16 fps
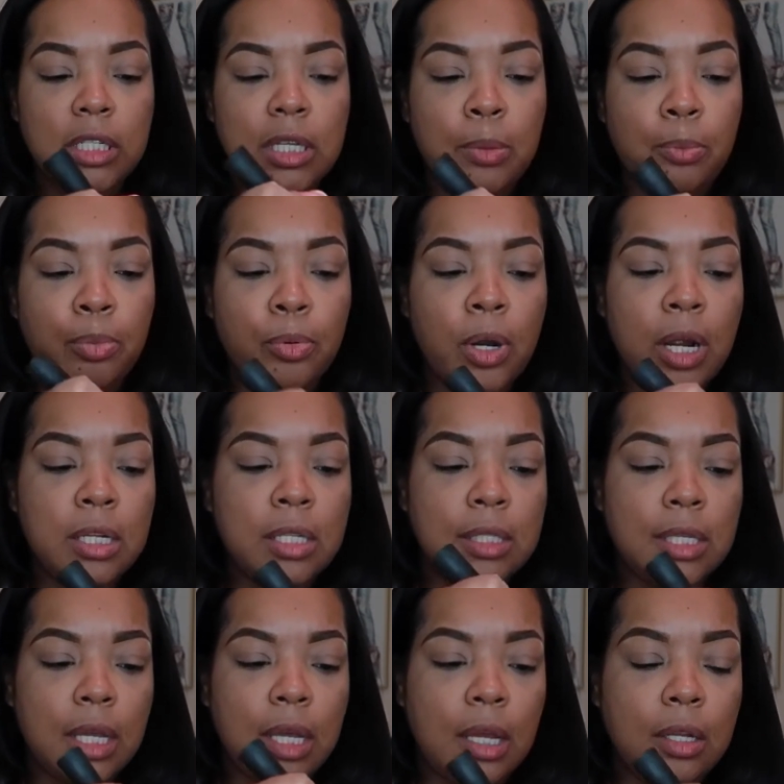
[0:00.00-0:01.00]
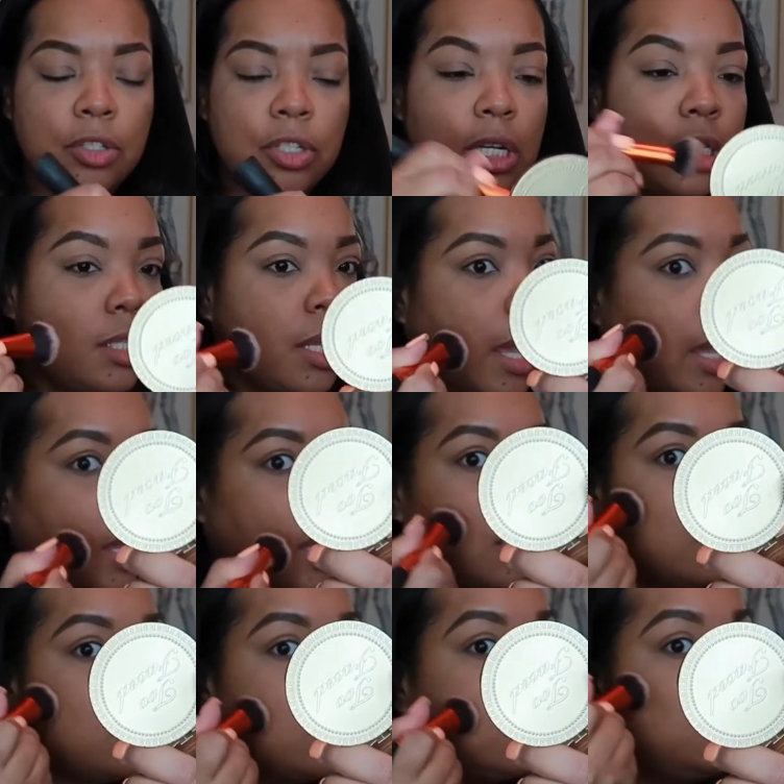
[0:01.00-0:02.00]
And bronzing just
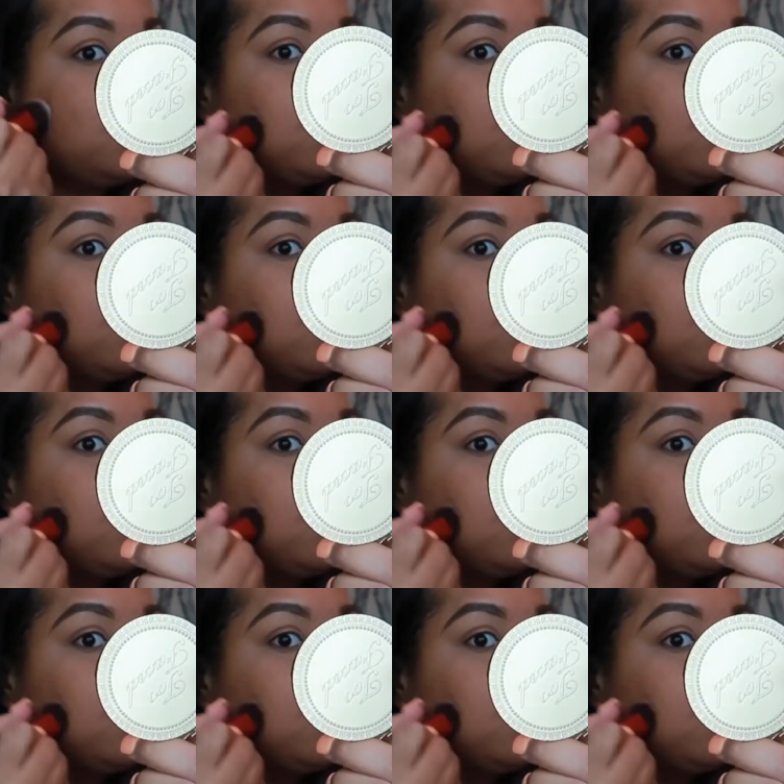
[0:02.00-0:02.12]
adds